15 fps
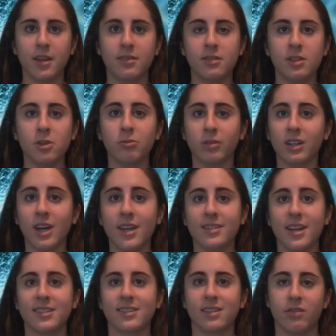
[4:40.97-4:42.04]
Did you realize
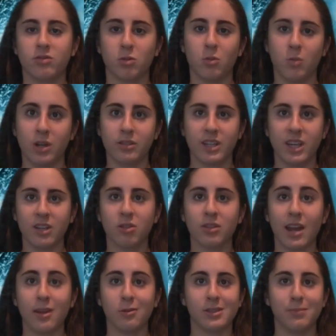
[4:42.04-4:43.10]
that its leaves were wilting or
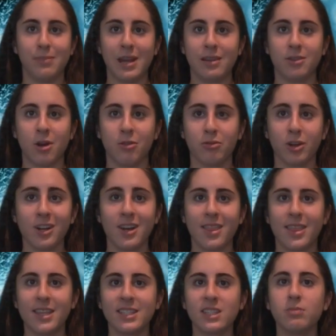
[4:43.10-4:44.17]
that it was bent over?
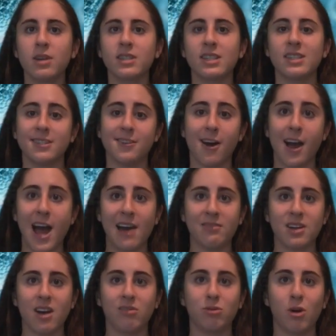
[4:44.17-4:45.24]
This is because it did not have
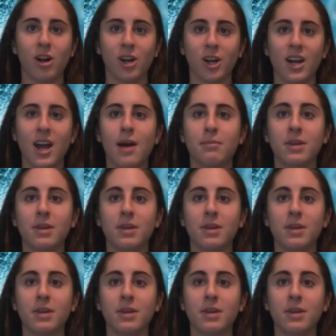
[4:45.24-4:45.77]
enough water.